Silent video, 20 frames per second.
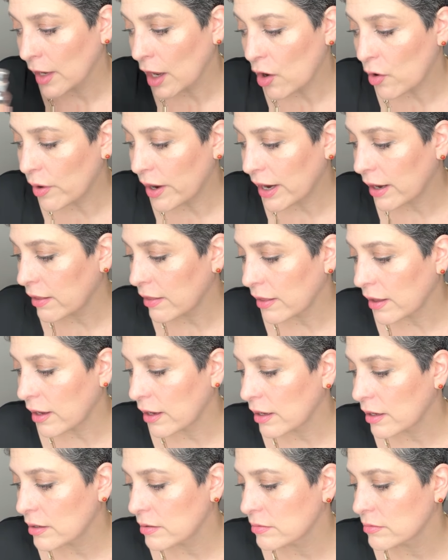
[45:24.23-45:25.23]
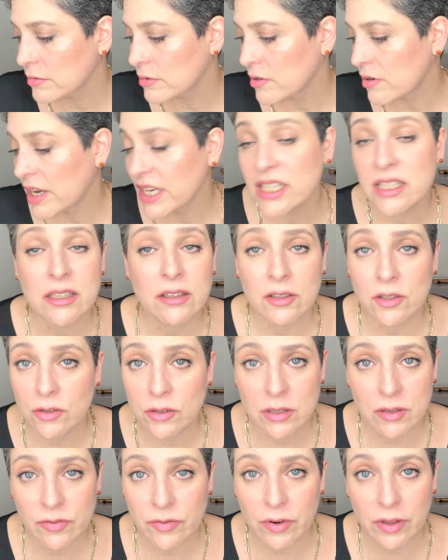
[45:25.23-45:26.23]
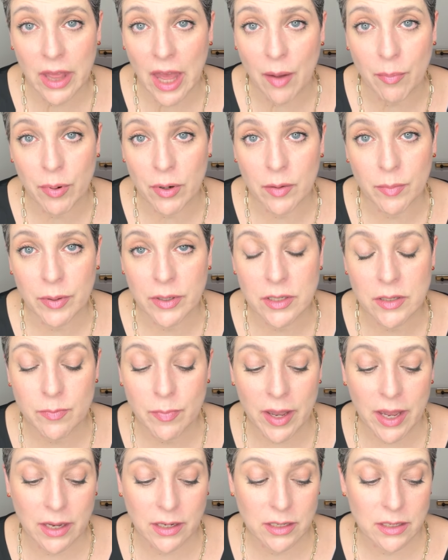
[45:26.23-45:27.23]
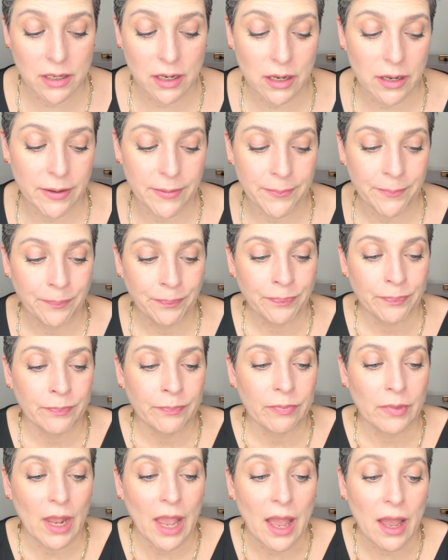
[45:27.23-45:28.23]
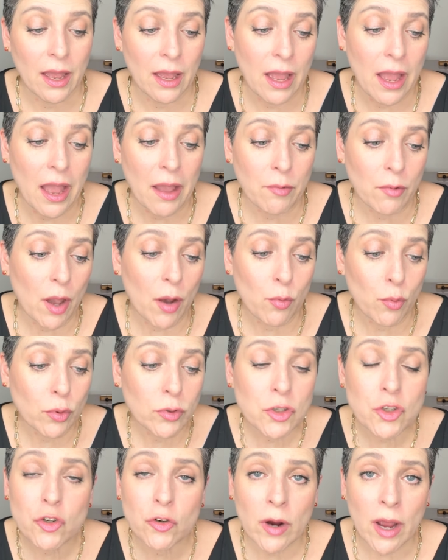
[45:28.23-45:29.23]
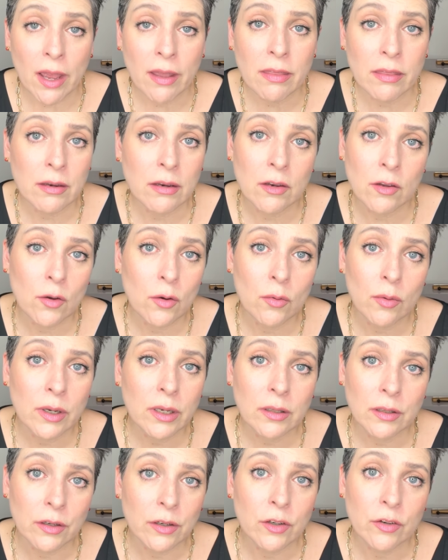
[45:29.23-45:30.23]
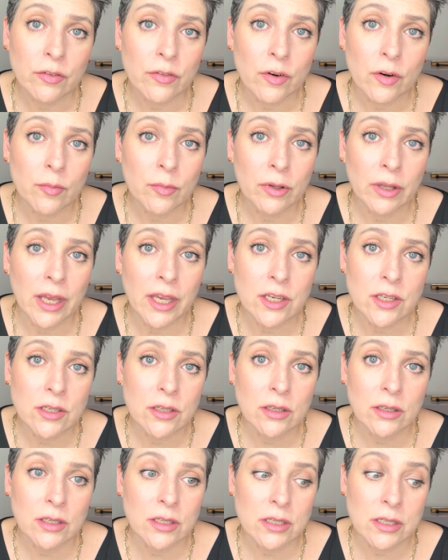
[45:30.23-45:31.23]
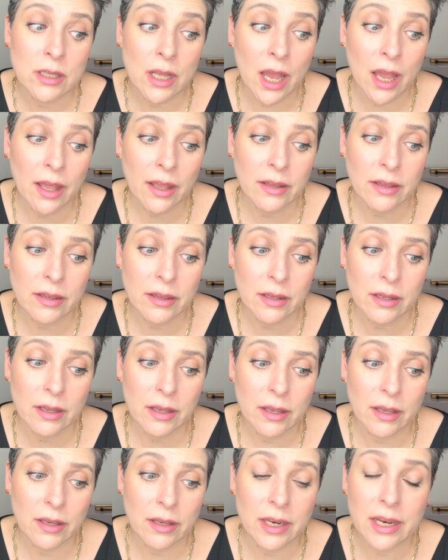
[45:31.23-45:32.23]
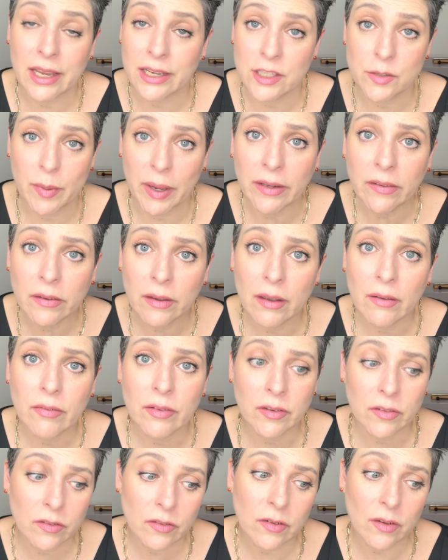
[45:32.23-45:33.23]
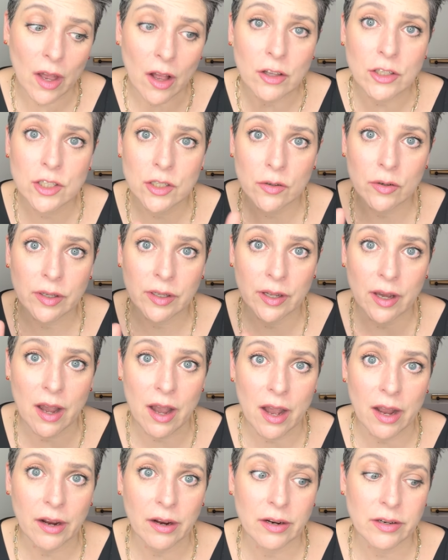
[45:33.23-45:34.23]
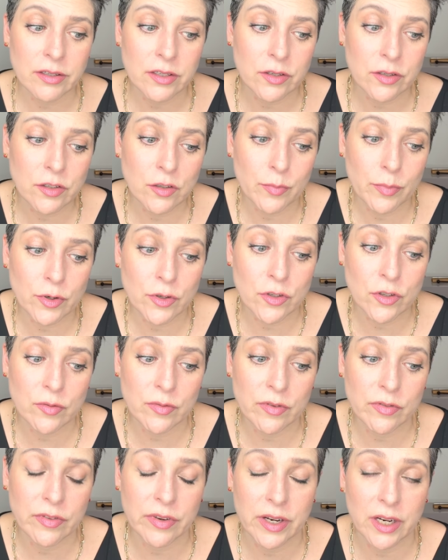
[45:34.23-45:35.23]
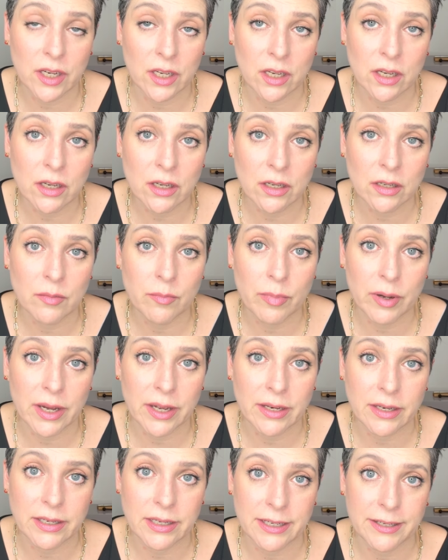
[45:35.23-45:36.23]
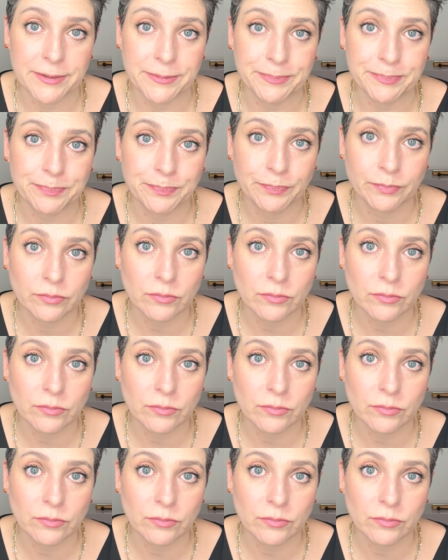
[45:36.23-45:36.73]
or anything. So I still use it for that purpose. But um, I, I would try the new one, the new formulation. It's not inexpensive. It's also in the higher, so it's supposed to be very good. But um,